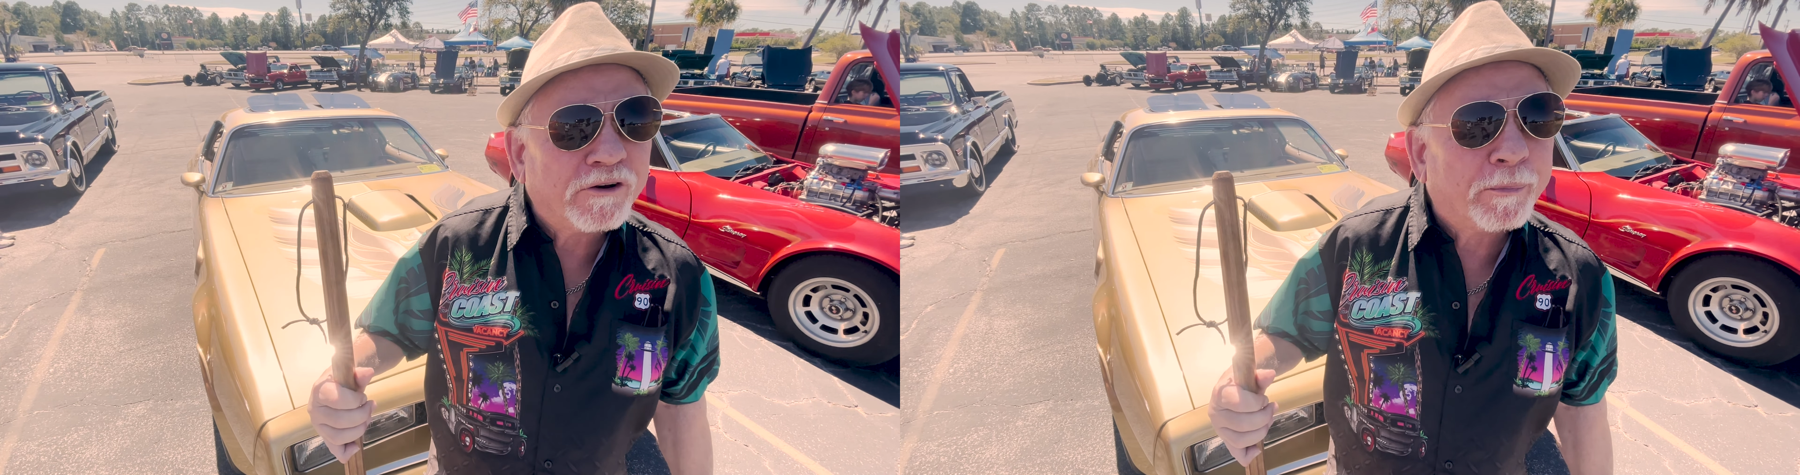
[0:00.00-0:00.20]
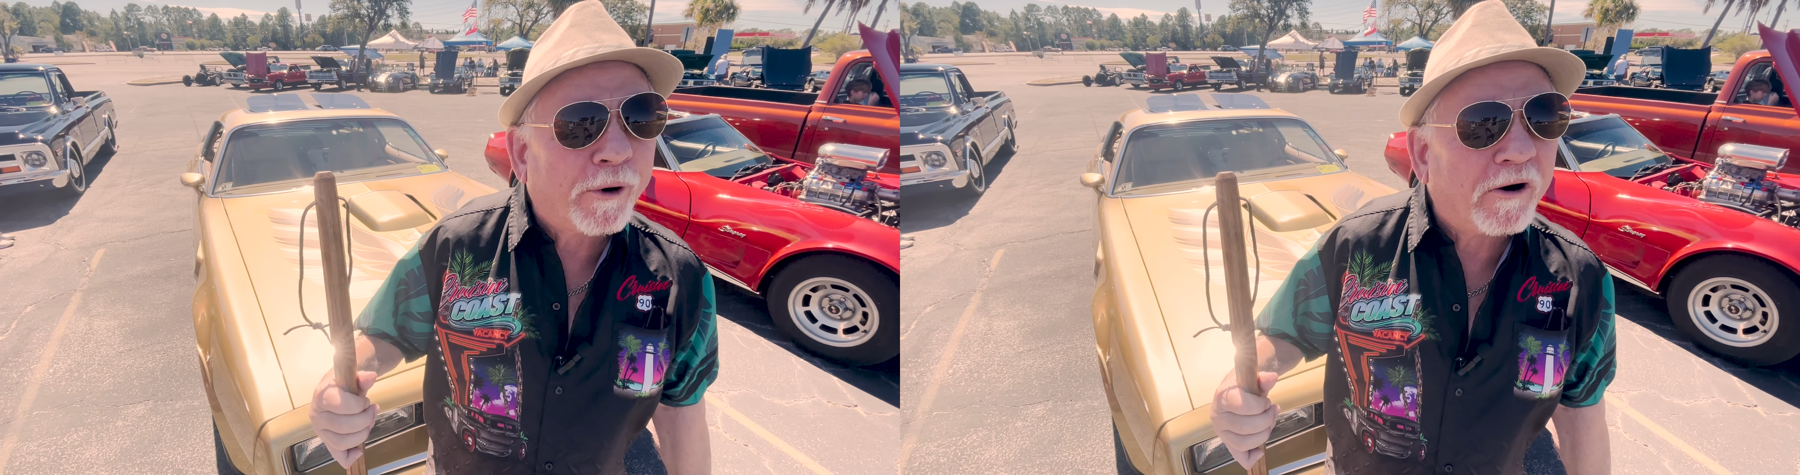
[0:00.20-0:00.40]

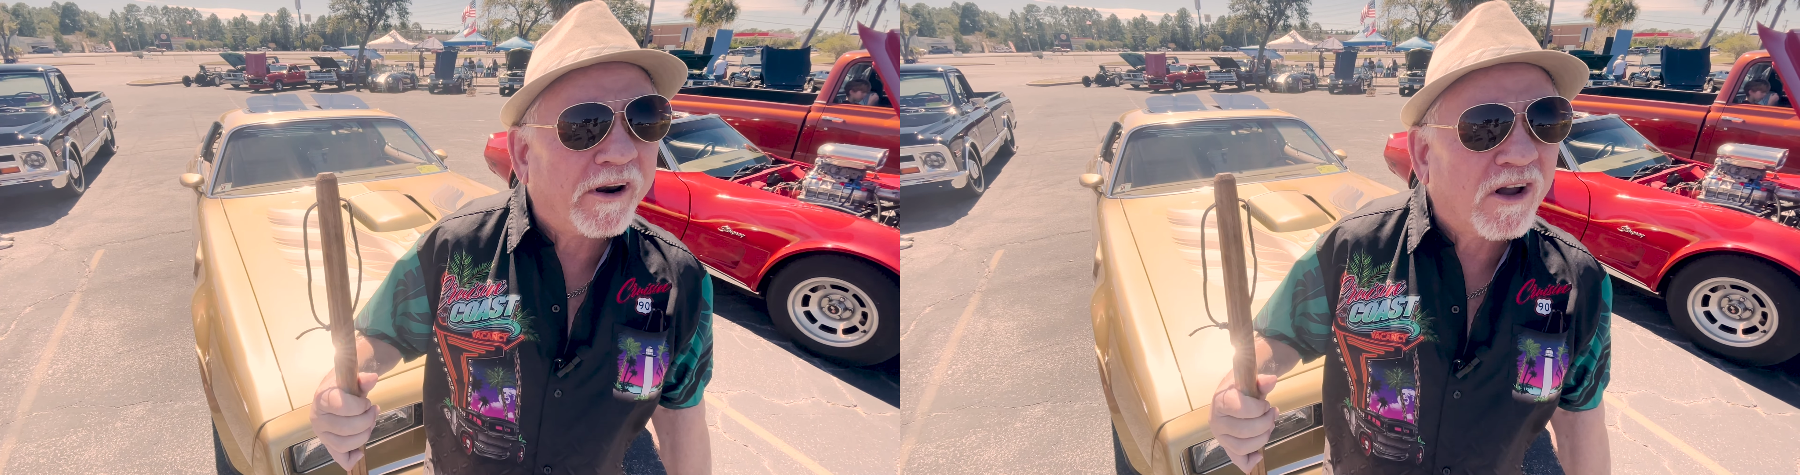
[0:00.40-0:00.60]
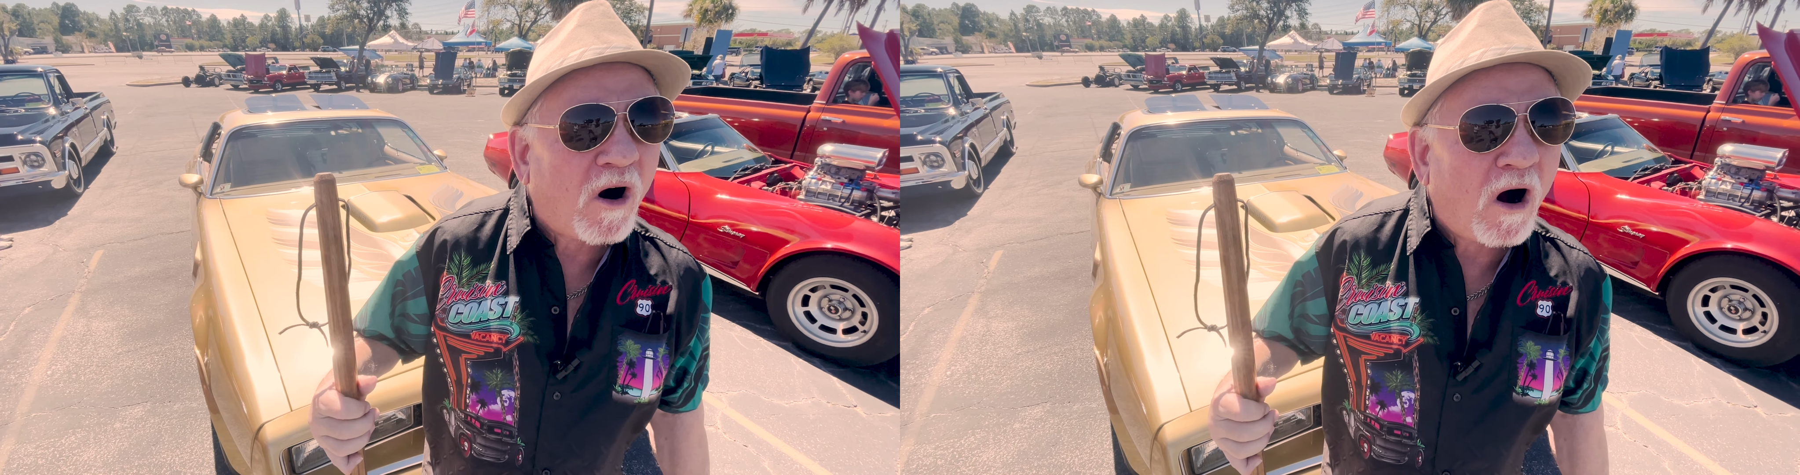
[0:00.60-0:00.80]
a
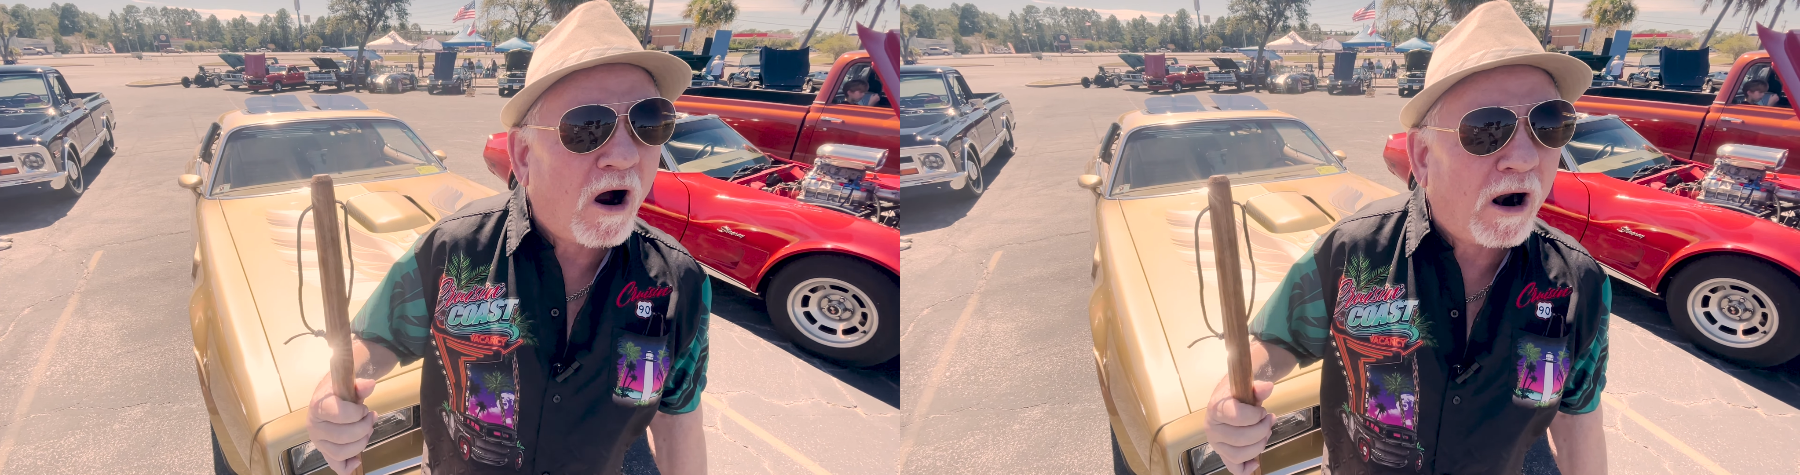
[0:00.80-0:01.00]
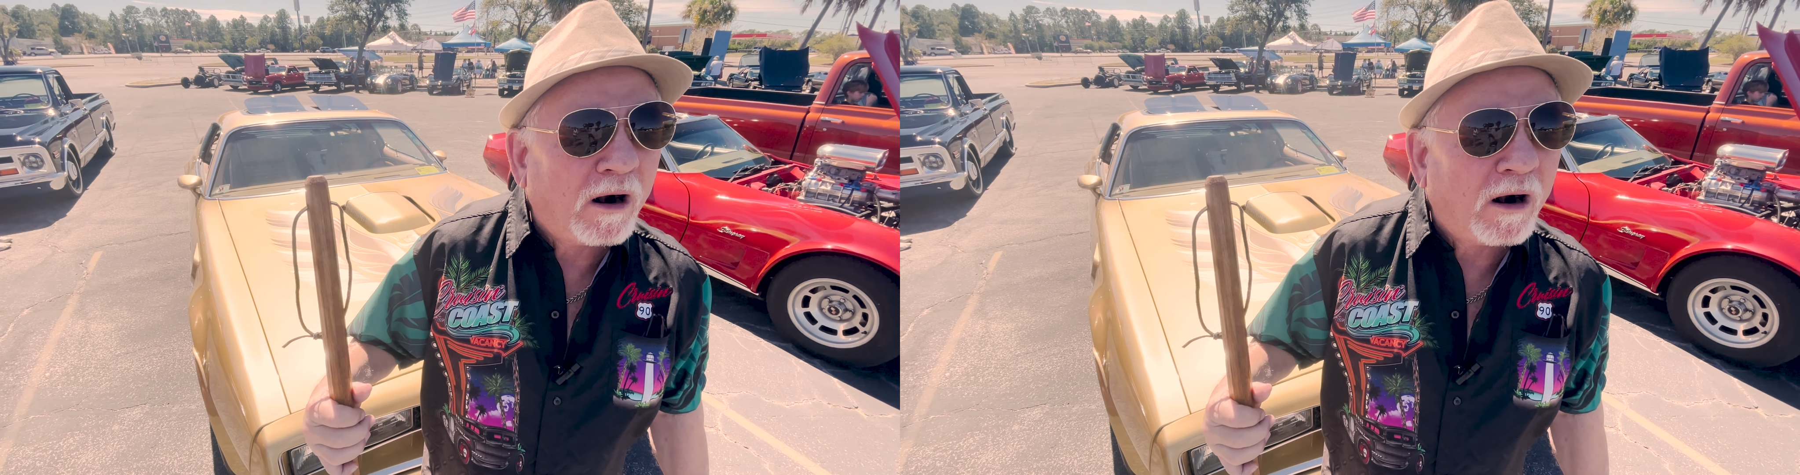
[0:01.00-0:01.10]
pretty car